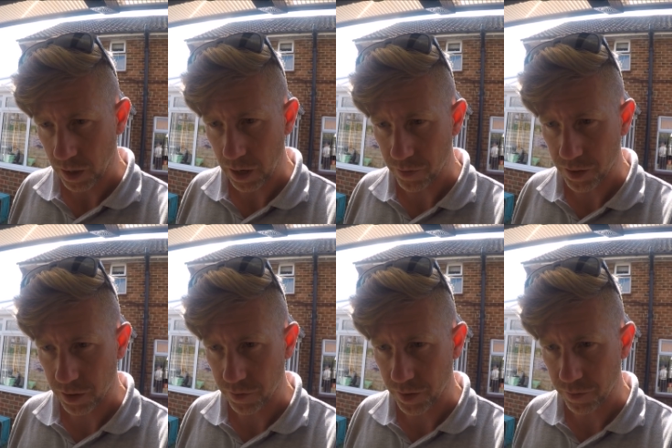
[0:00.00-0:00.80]
other than
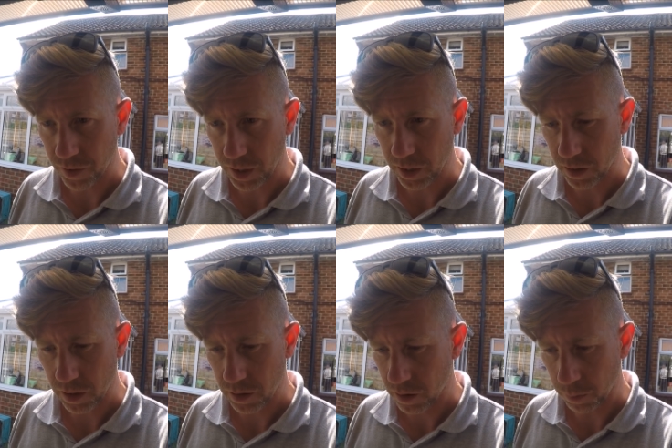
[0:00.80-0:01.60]
the fin flicking,
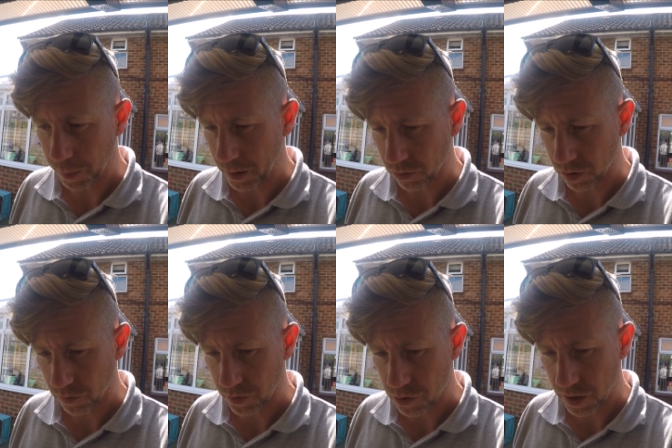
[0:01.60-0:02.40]
not bouncing
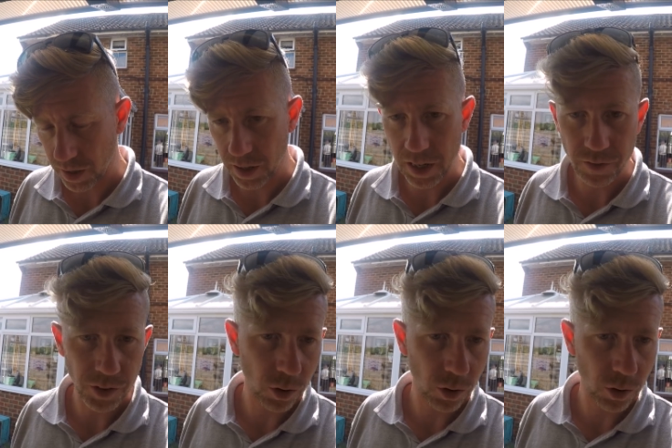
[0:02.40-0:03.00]
off the drain. Even